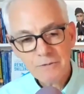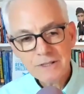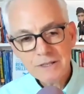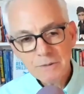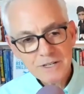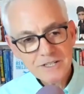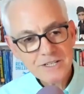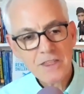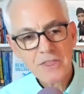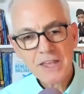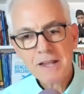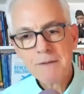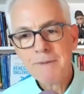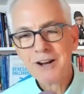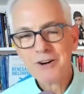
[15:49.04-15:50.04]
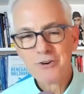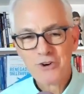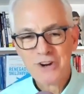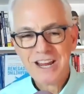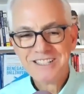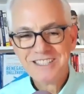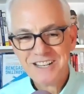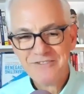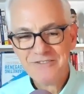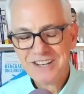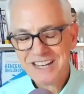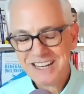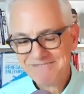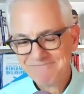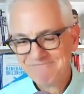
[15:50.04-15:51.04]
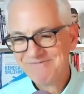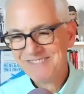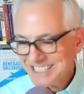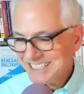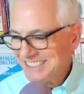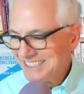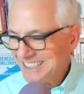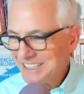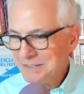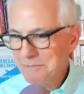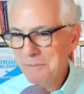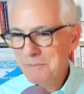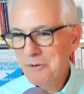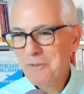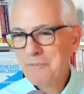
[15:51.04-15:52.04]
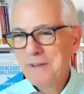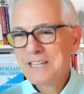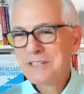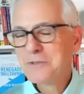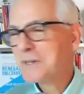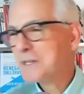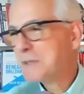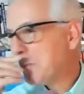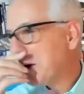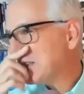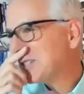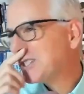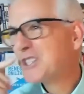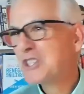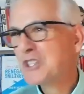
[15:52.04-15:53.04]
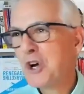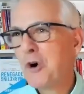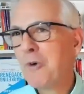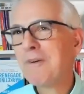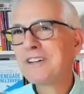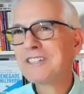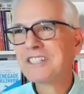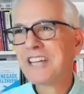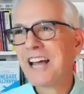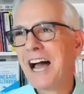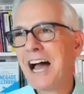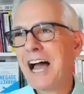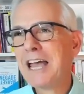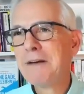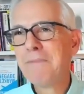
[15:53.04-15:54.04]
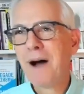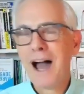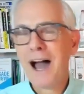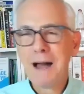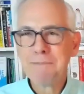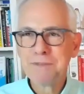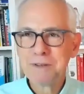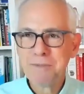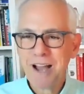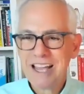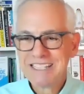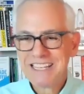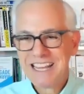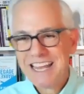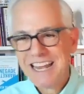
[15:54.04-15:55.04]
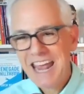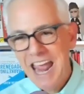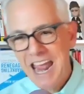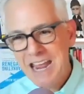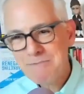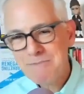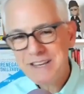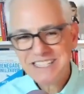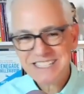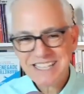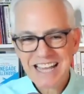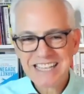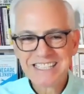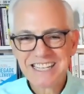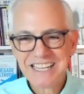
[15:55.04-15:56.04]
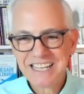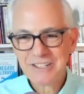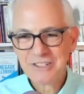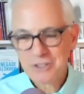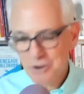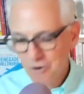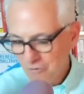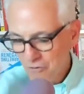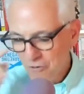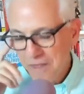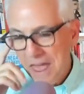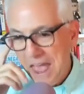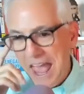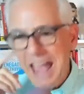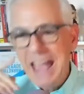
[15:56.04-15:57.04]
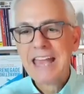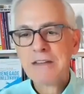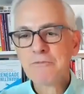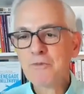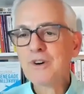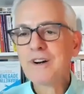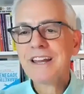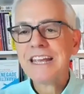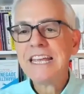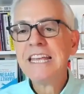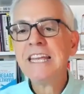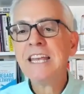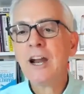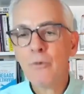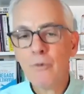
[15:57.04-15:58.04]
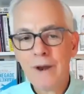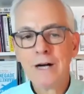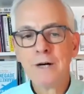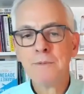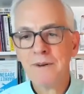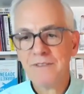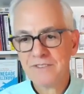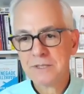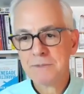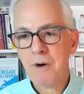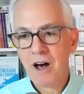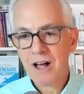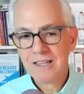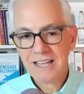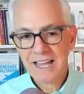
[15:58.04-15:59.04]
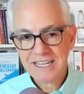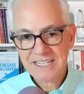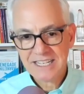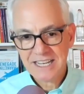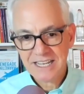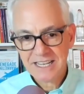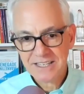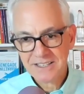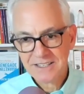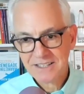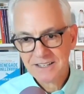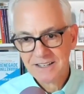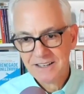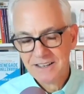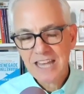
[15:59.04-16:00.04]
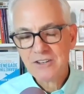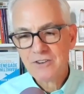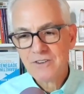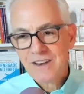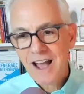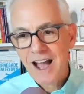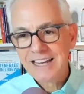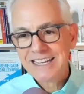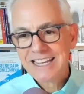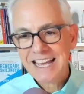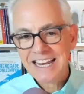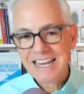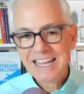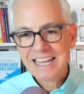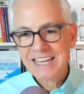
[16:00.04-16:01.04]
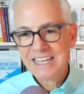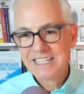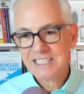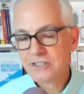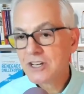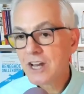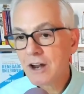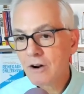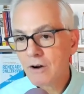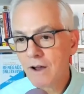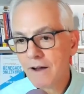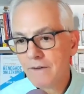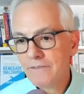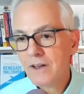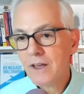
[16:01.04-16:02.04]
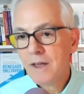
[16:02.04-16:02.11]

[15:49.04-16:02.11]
I really want you to think about creativity. Just a little bit more, because we spend so much time optimizing and A B testing and so forth. And we're in a realm of small ideas, and you're not getting any share of